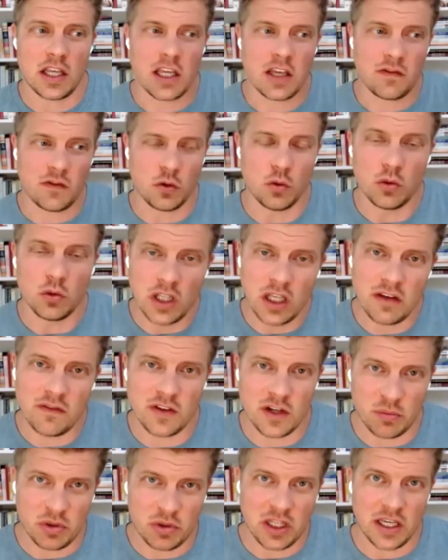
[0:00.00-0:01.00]
if you live
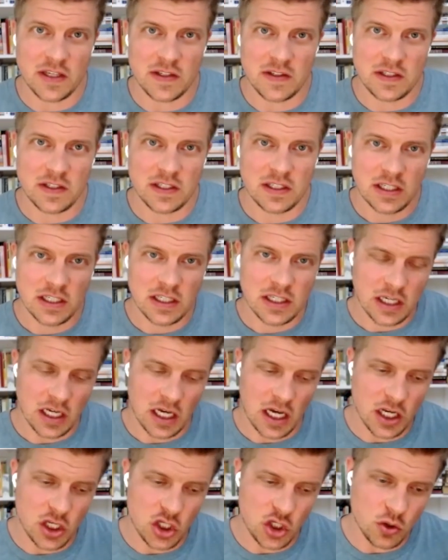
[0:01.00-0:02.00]
in a place
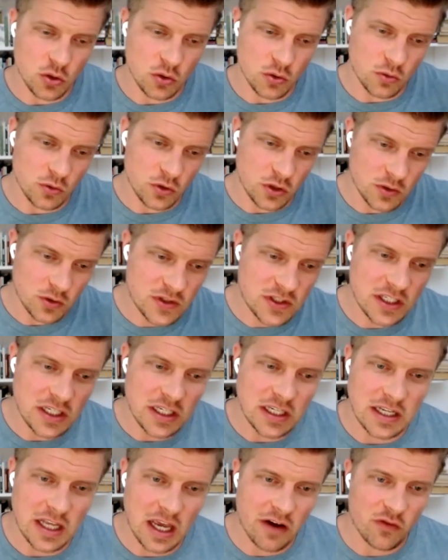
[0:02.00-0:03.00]
and you
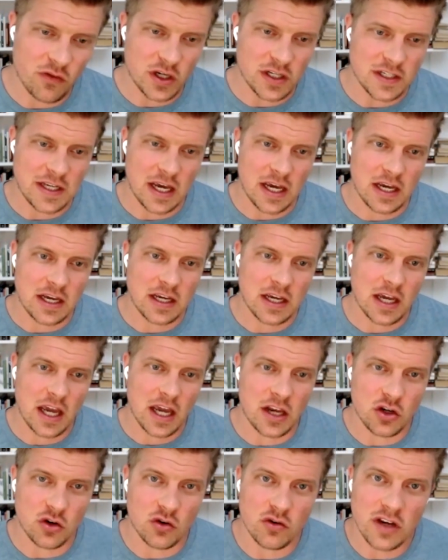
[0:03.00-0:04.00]
see it every day
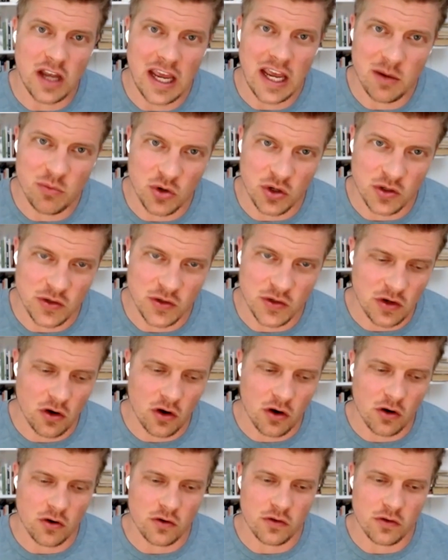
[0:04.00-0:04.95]
and your neighbors are